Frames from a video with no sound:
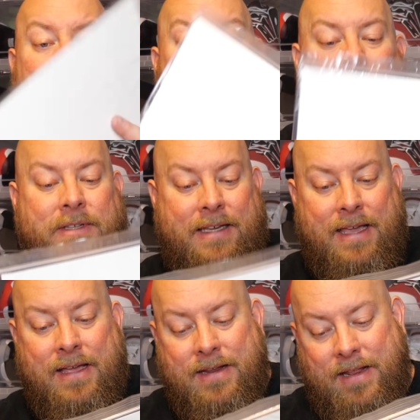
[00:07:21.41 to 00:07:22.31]
Once
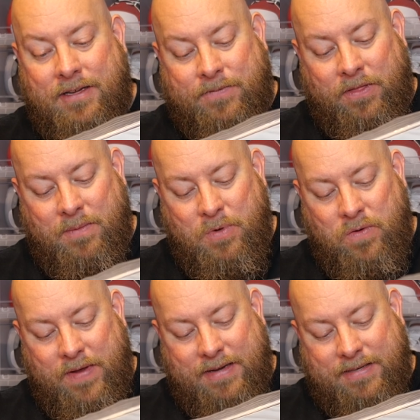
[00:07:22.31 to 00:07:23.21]
again, it is from the
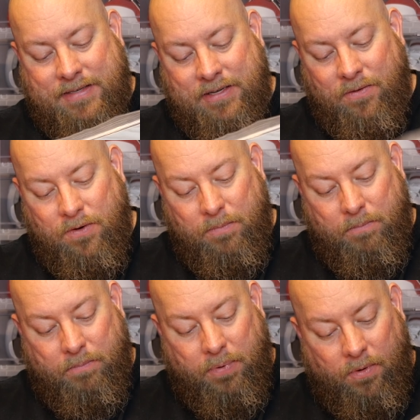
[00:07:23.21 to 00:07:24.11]
movie Silver
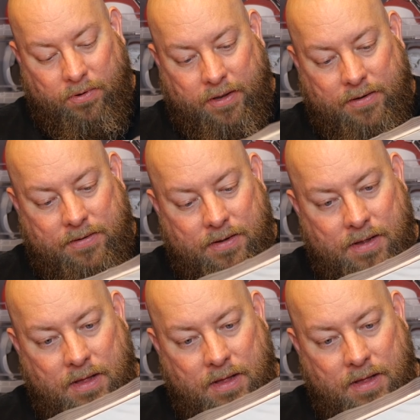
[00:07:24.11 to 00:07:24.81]
Bullet.